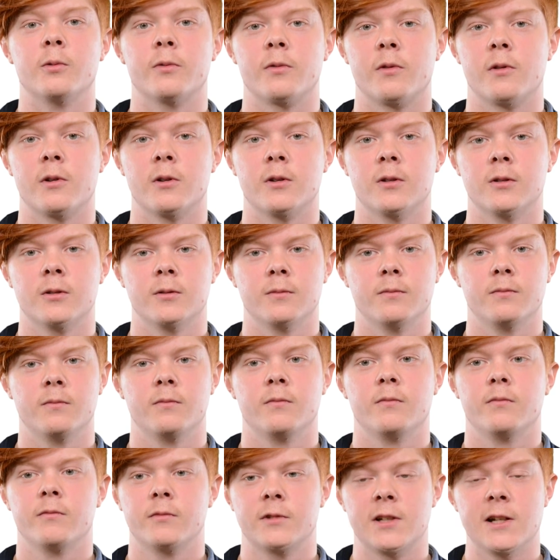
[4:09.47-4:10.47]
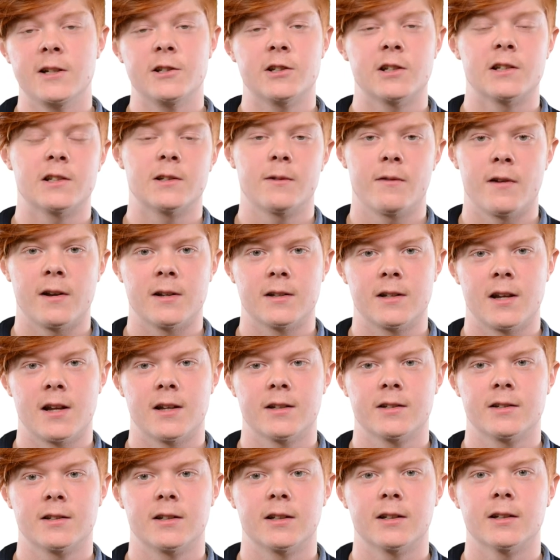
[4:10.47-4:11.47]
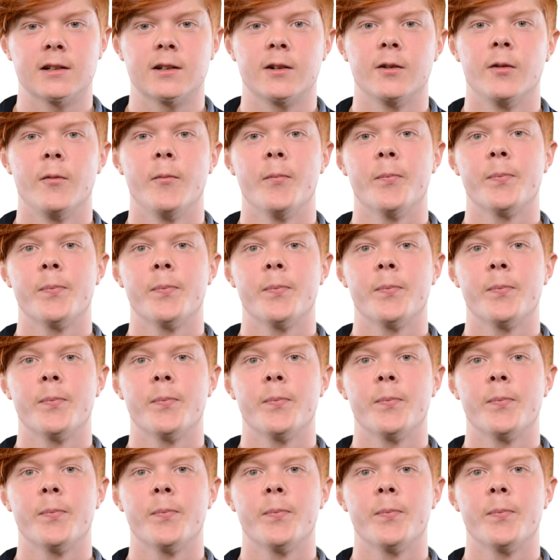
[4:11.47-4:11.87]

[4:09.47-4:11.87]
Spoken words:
The teaching is fantastic.